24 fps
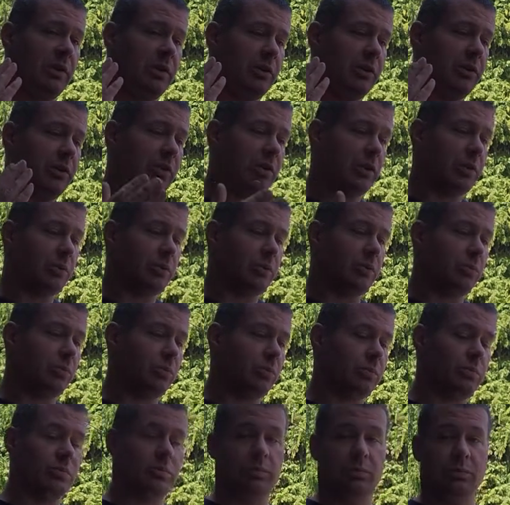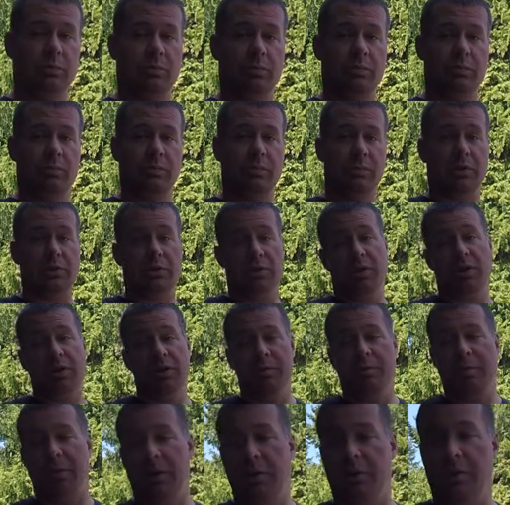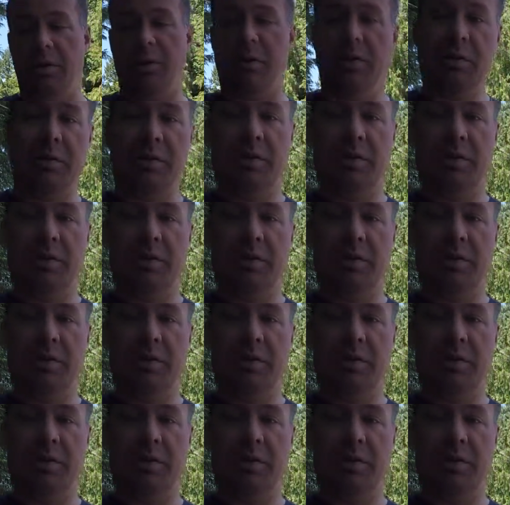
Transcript: so I'll show you the fender.